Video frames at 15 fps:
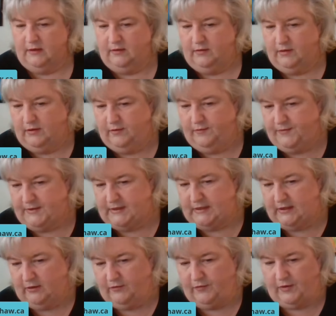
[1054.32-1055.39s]
I don't know if it's
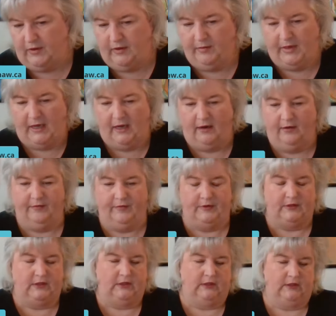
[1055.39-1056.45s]
silver on the back or if
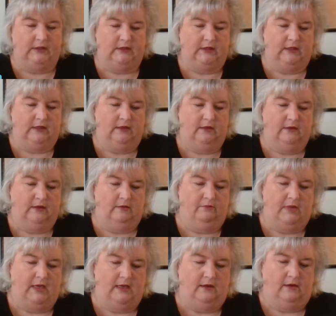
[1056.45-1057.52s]
it's just a
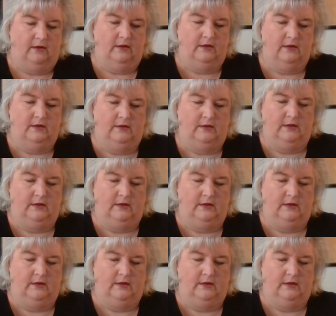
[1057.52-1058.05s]
metal.